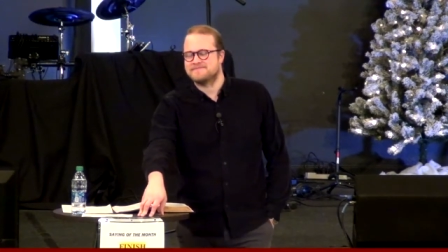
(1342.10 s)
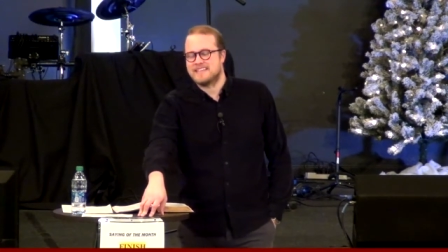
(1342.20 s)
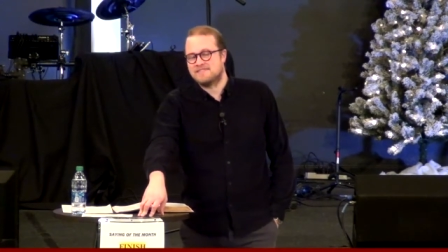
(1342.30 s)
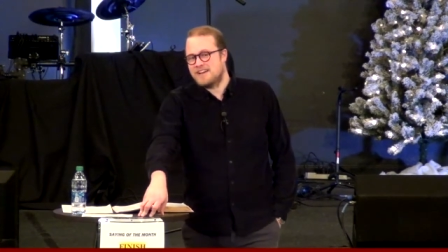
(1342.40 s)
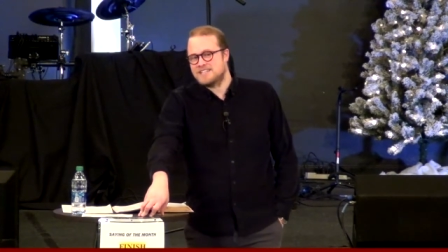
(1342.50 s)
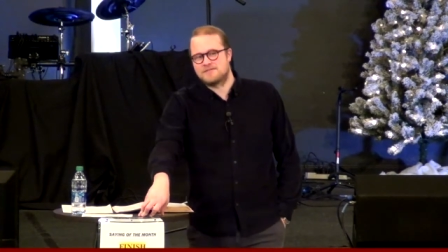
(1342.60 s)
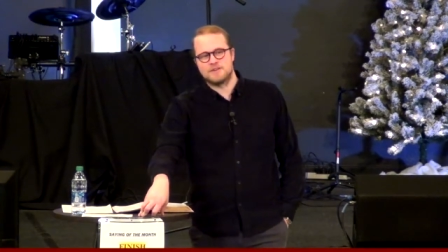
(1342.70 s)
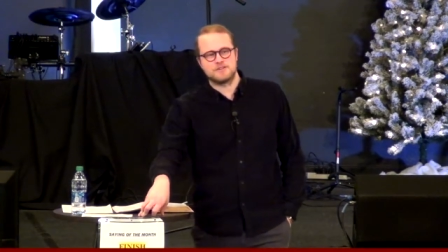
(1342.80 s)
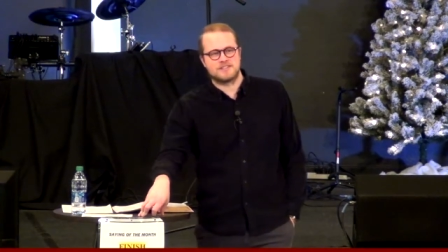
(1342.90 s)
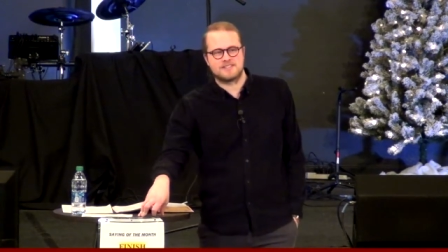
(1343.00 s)
And vice
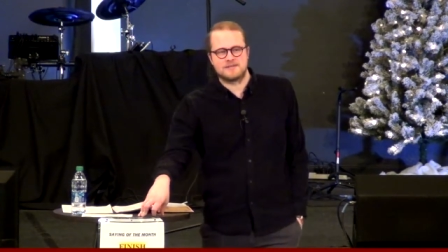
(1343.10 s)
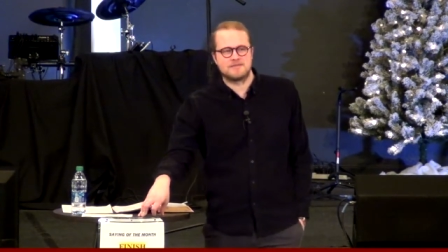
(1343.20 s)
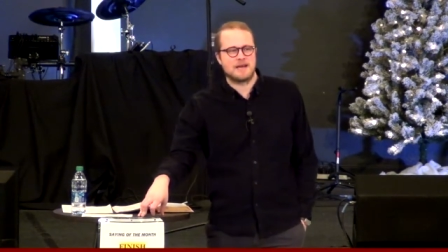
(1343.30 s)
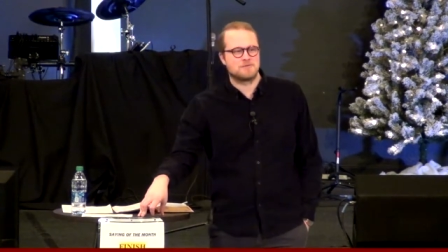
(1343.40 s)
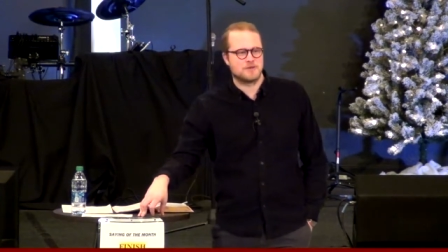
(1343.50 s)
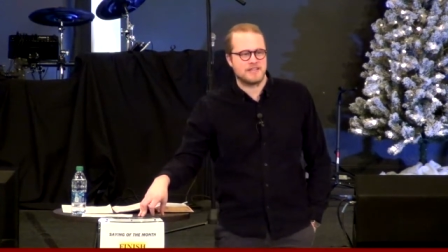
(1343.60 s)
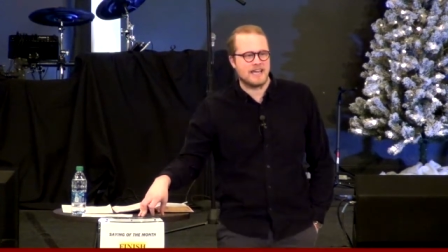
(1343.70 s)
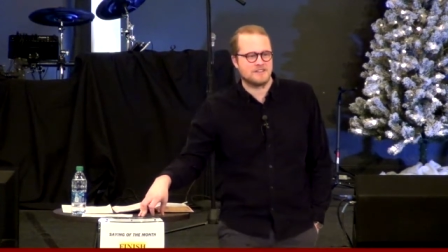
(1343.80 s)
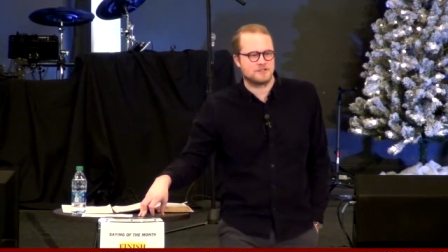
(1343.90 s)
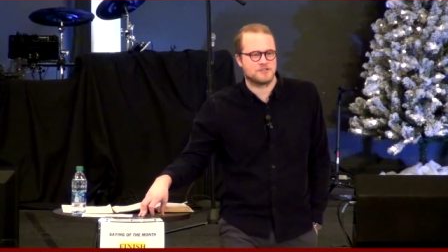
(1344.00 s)
versa, sometimes when the
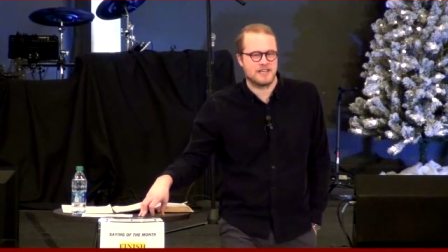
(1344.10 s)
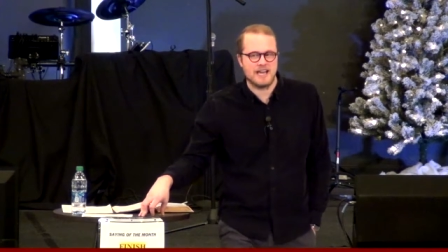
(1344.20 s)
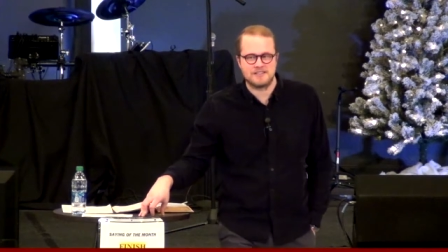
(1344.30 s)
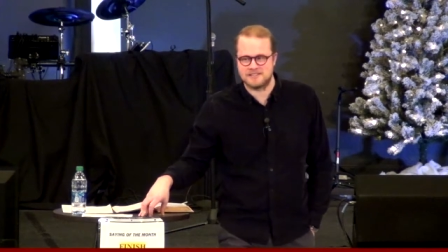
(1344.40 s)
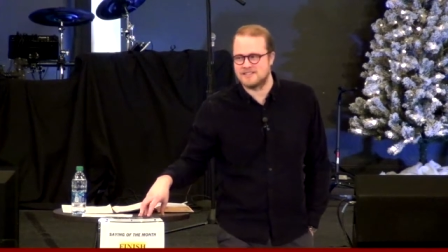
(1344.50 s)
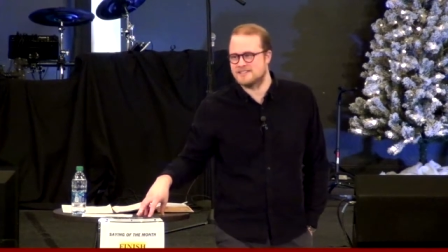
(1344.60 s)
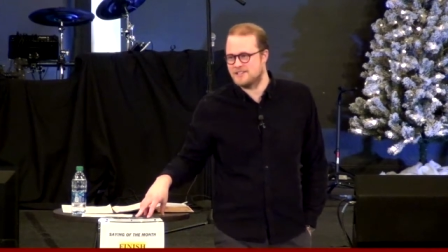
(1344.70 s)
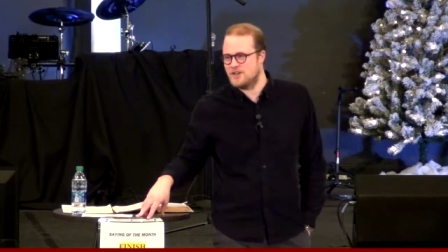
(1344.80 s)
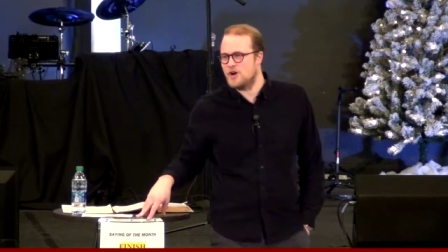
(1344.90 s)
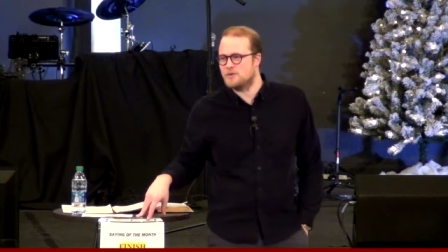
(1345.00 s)
answer is yes, it's because
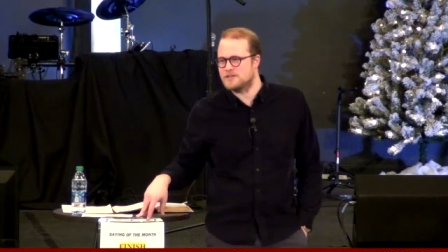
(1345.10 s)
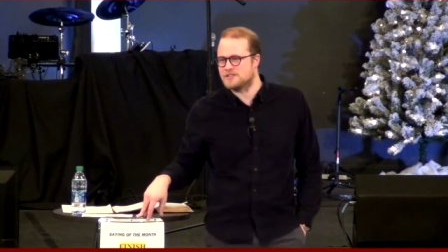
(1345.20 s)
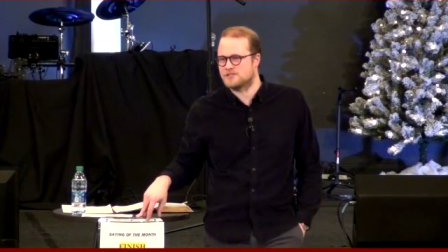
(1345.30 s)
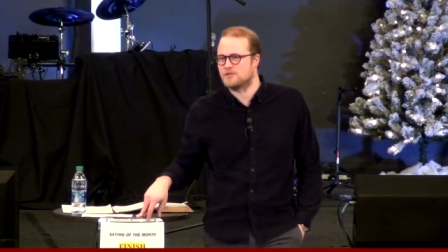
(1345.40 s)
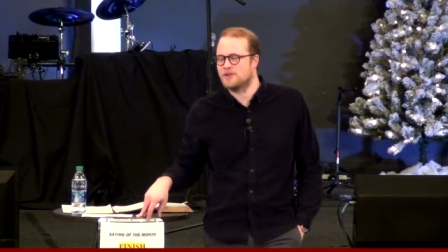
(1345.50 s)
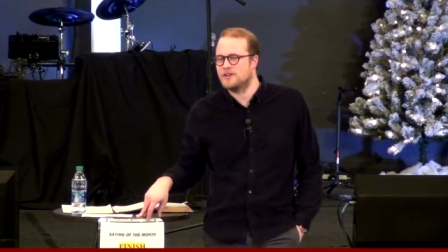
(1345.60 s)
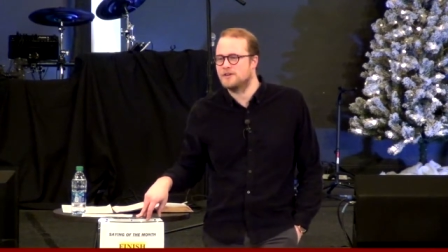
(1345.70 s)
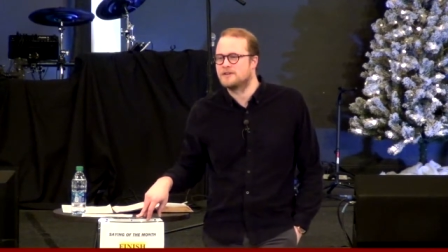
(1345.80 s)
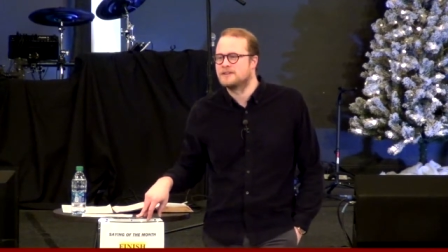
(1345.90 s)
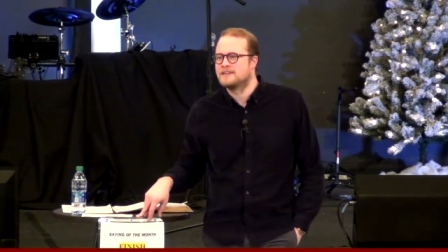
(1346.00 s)
a no would destroy you.
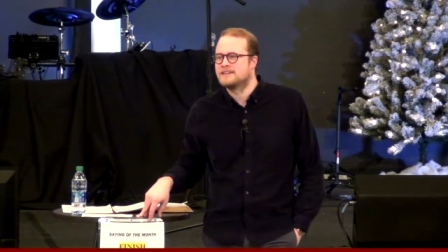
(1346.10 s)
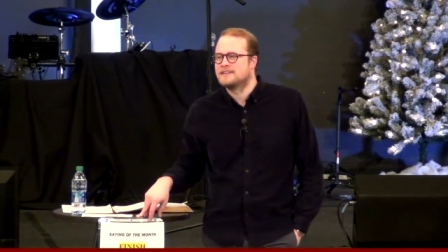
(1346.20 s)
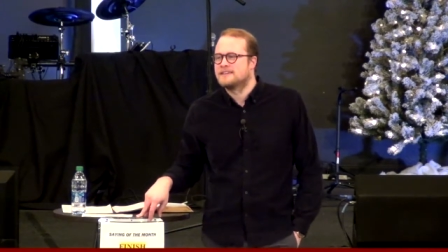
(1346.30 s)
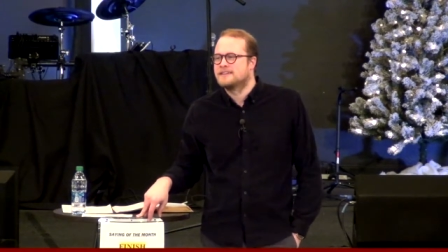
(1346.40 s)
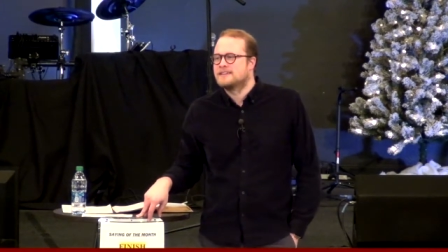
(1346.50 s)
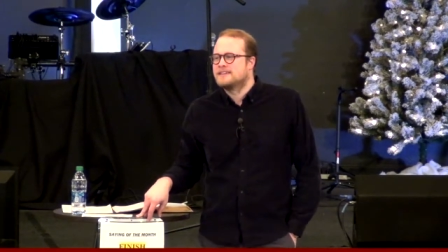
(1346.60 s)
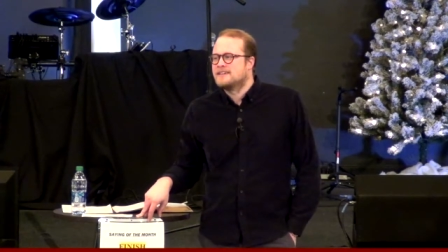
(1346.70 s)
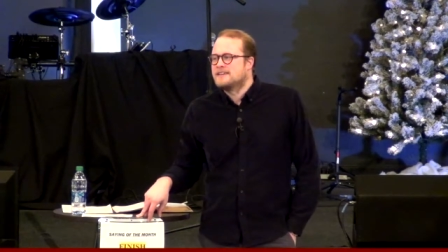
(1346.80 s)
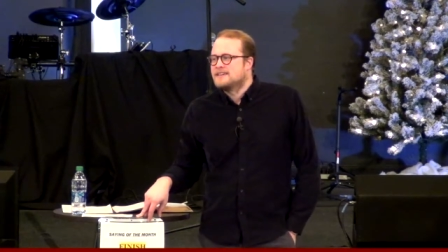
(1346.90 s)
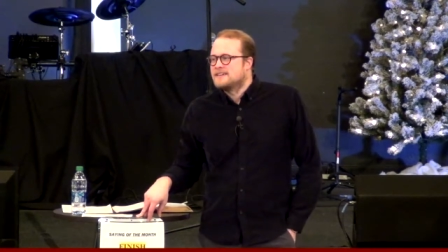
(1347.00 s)

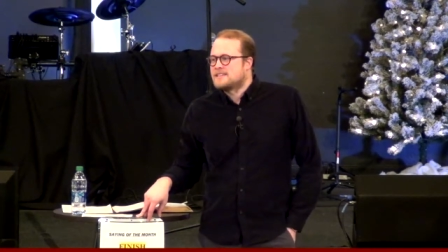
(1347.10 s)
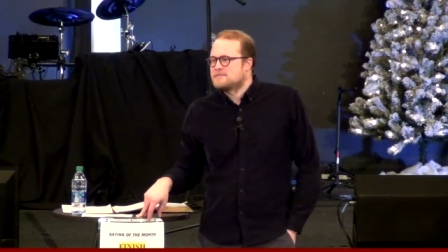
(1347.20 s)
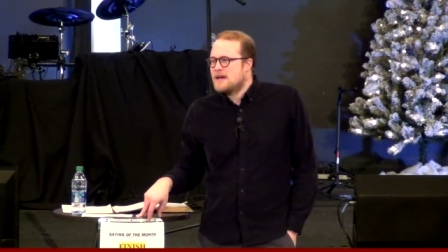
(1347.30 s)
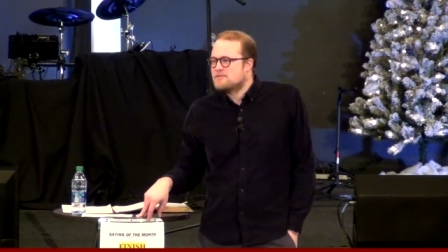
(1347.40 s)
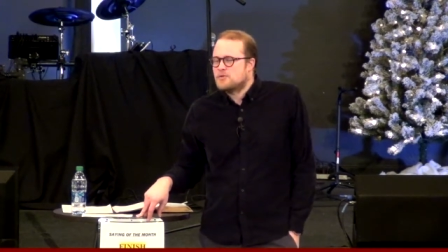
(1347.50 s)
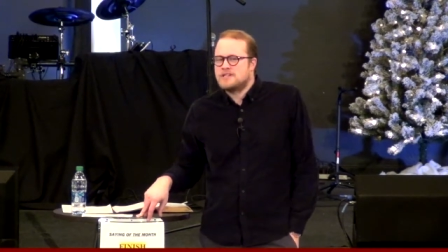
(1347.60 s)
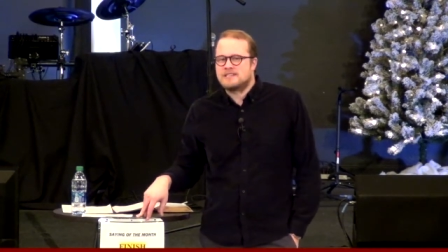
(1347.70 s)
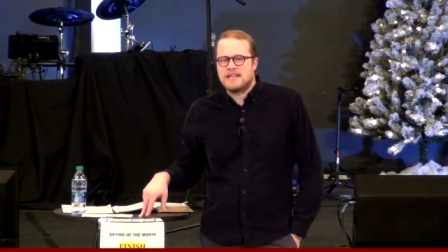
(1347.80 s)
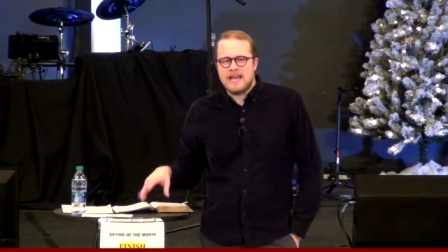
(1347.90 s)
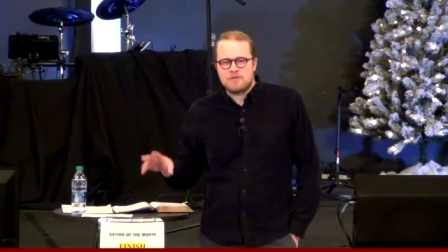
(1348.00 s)
Sometimes we
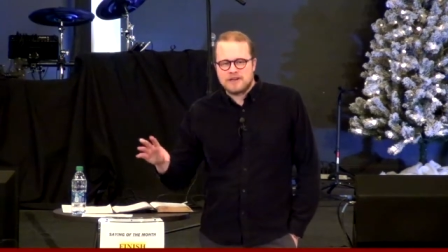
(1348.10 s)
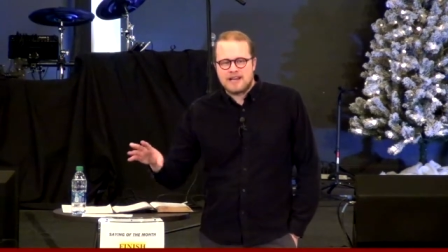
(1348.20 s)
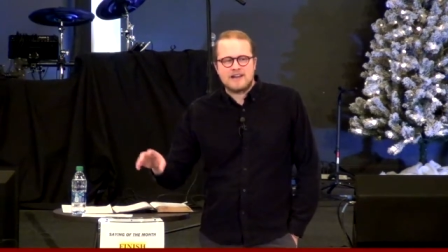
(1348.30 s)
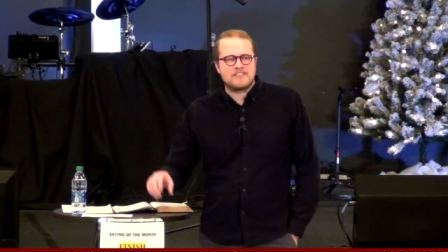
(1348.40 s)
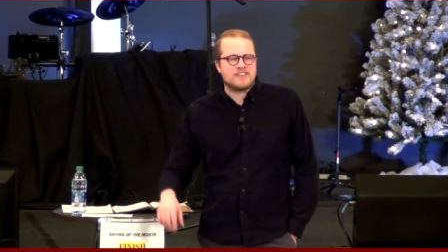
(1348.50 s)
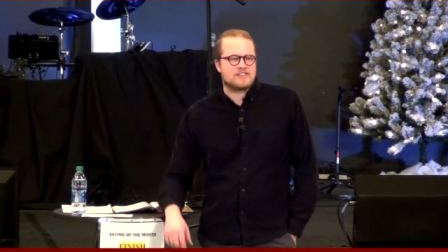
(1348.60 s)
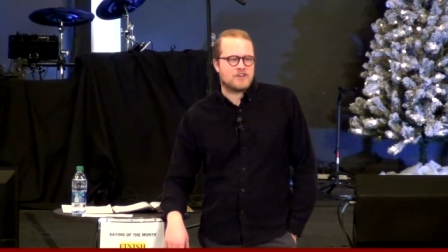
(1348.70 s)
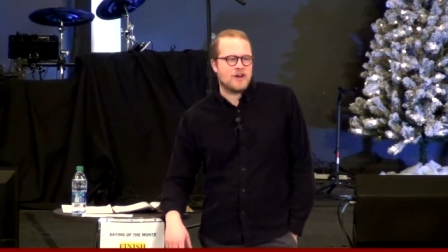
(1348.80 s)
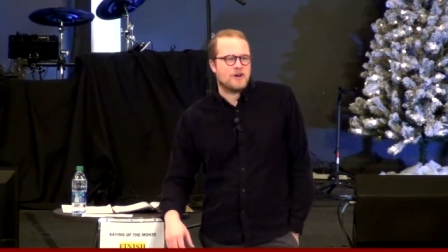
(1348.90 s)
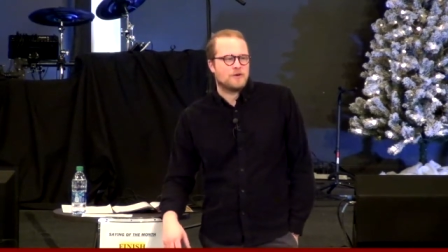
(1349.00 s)
delay when God says
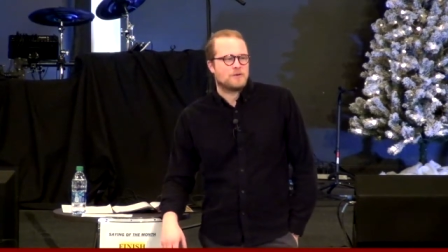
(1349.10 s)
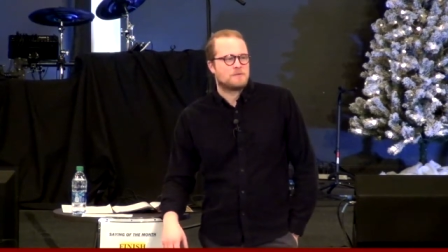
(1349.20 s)
go.